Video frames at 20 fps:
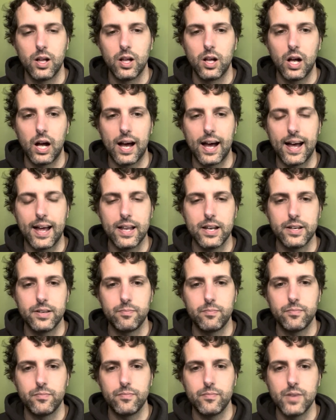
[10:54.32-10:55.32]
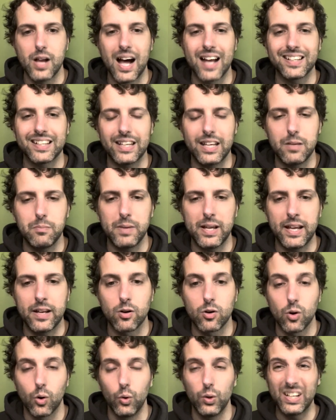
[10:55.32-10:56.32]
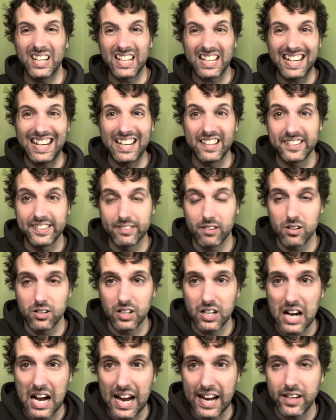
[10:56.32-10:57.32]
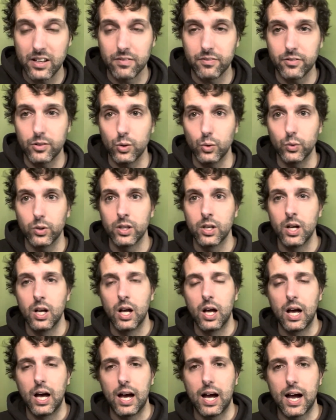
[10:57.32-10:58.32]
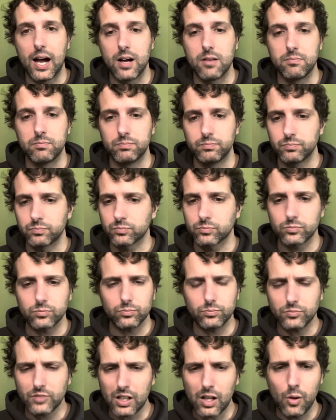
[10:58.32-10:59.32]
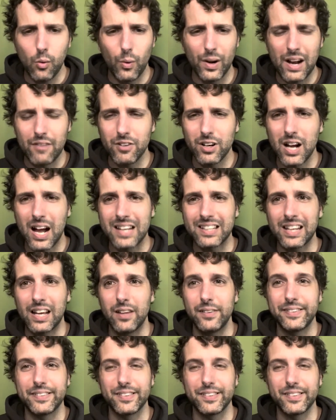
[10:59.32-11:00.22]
uh, not to eat meat or only to eat a certain kind of food. Um, whatever God tells